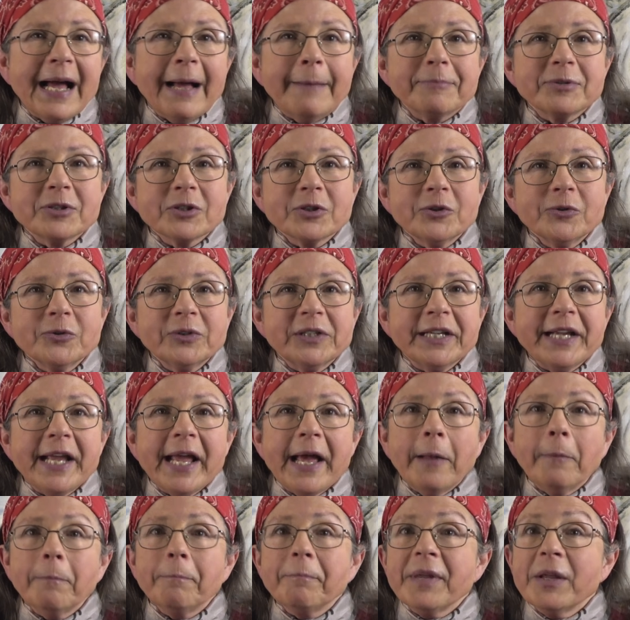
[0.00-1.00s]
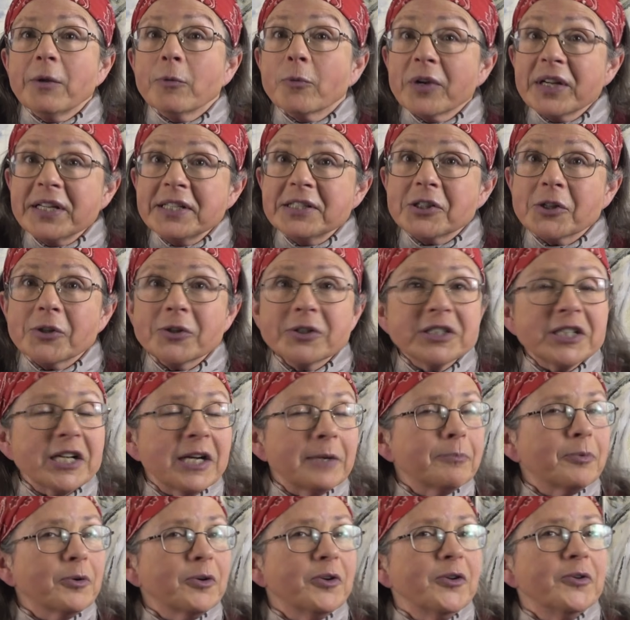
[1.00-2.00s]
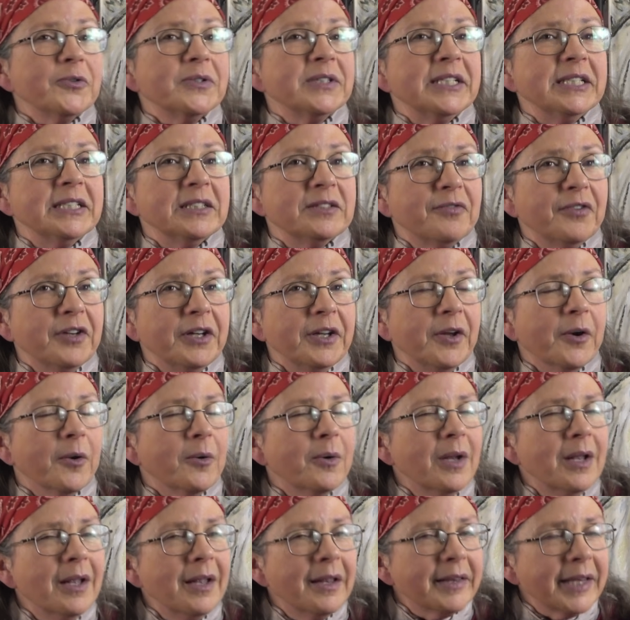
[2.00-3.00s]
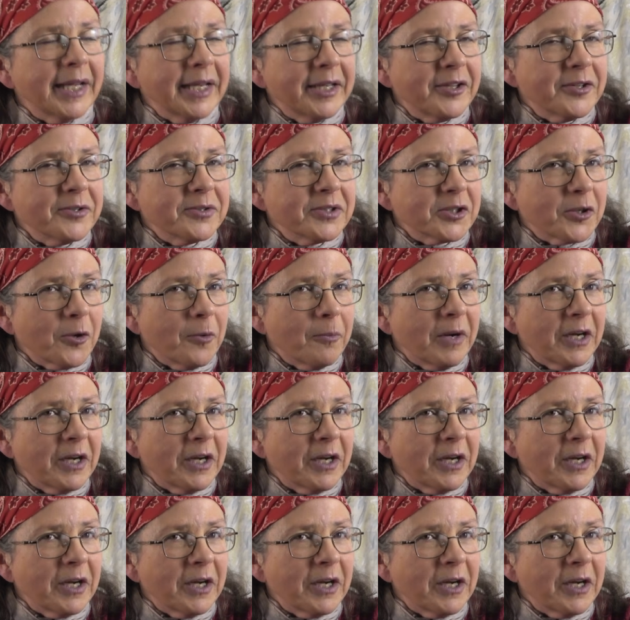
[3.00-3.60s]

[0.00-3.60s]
absolutely helped me research and produce this video. Thank you so